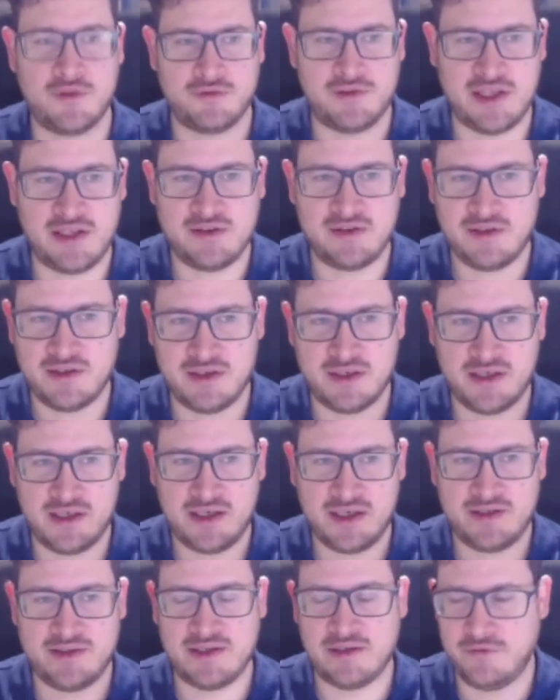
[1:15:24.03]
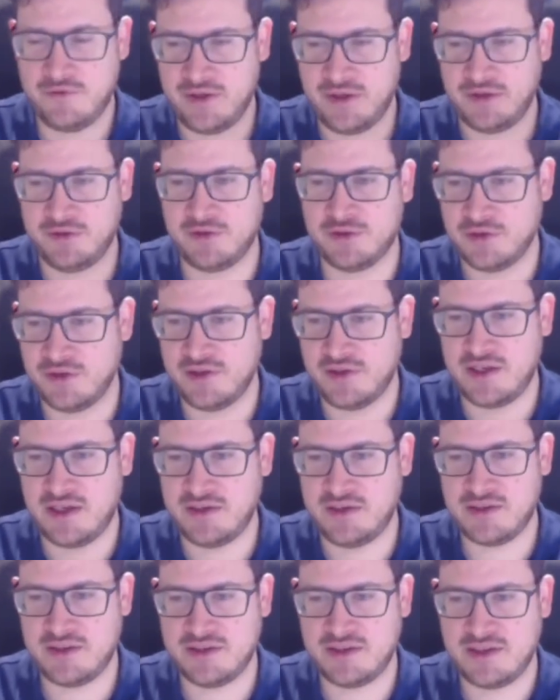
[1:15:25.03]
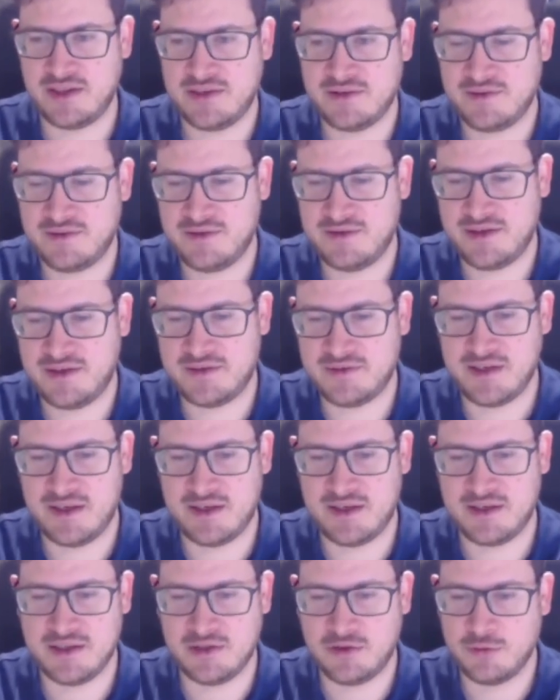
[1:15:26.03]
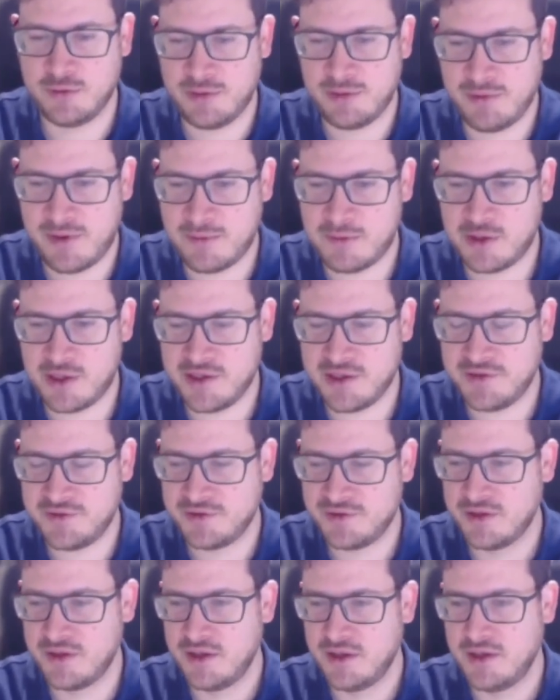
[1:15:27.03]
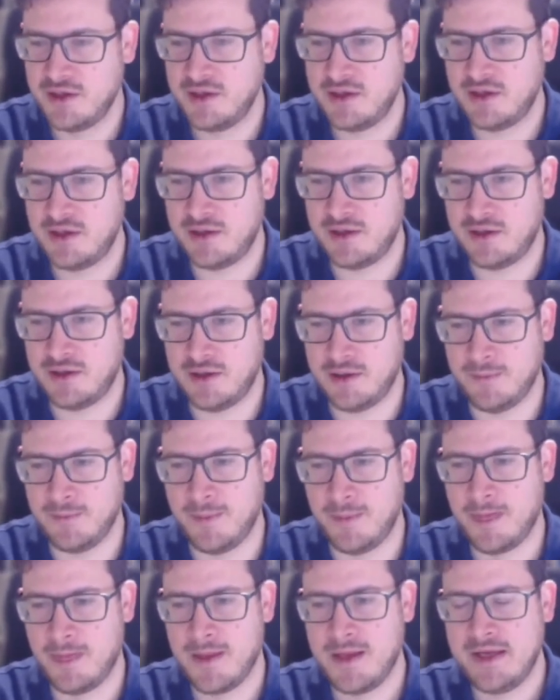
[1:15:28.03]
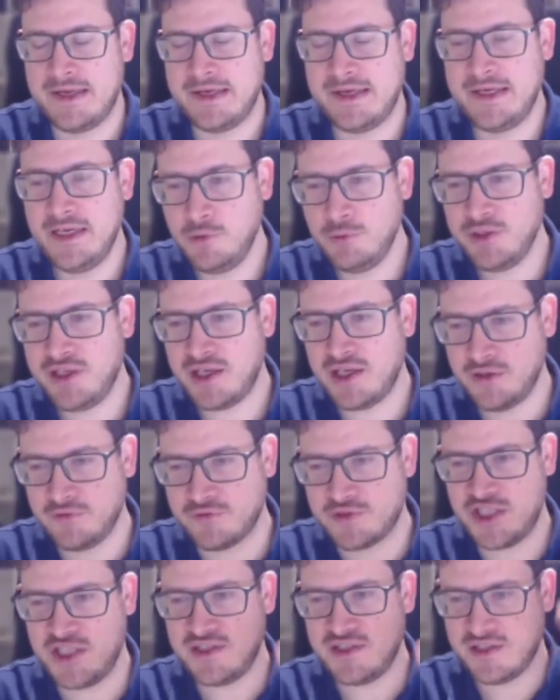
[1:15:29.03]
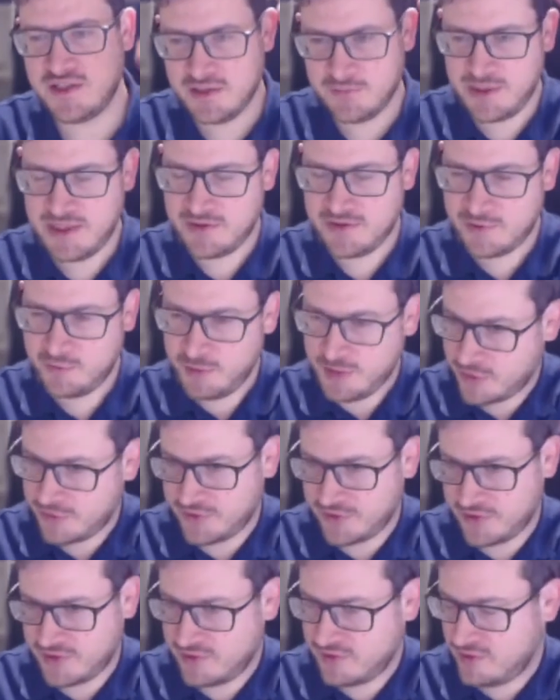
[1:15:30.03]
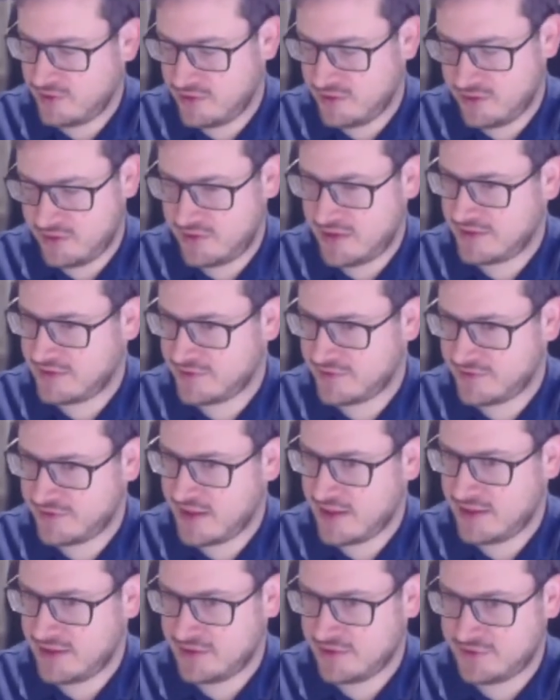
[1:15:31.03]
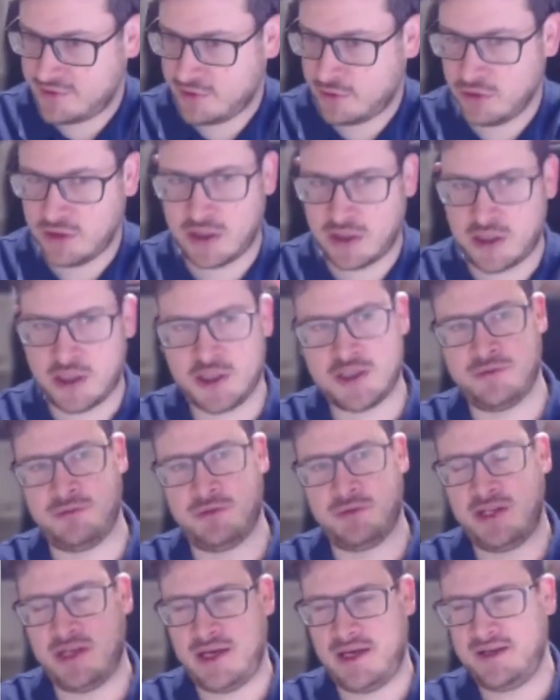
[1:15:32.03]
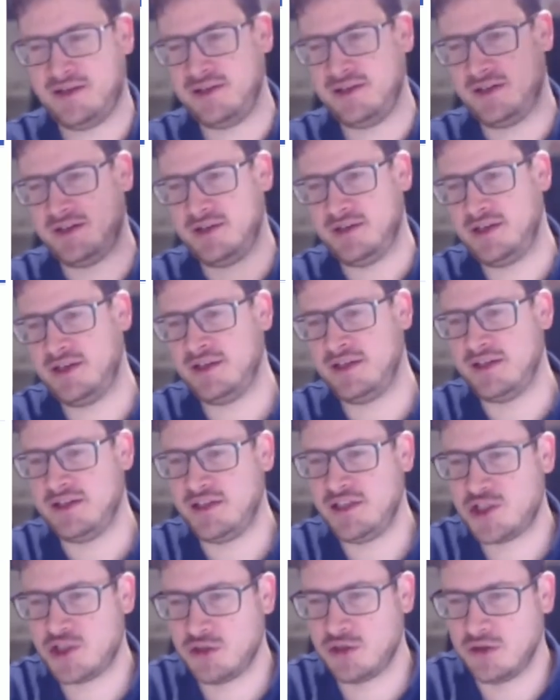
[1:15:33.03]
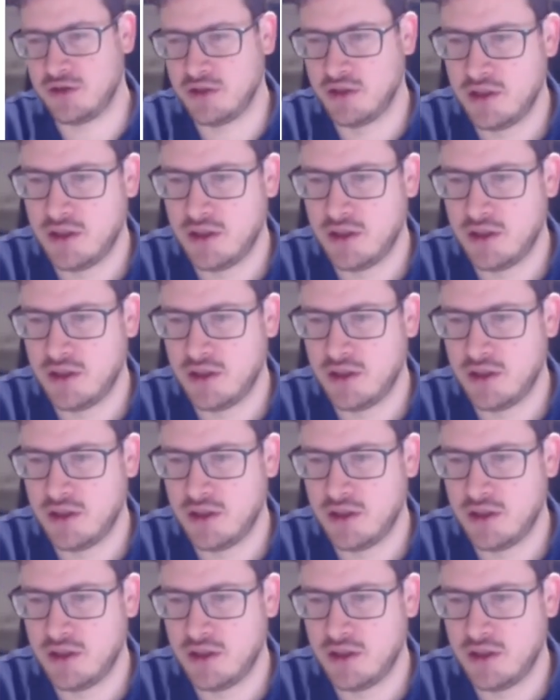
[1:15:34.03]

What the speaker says: data and then filter the data that's likely to be memorized. Here we kind of cheated a bit because the data scale is so large, and we had an initial